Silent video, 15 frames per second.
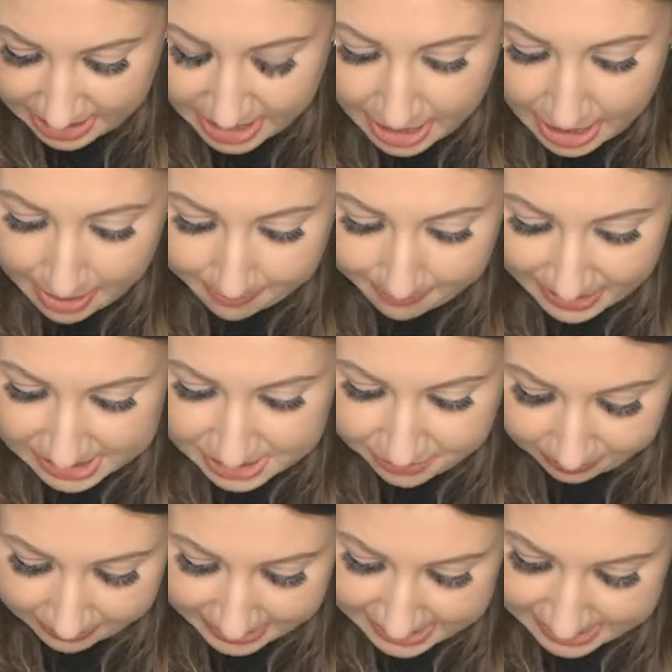do match
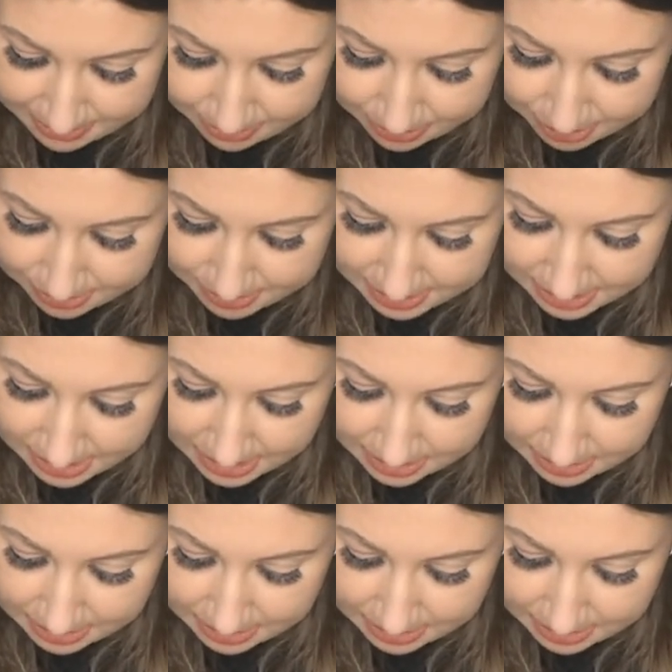free symbols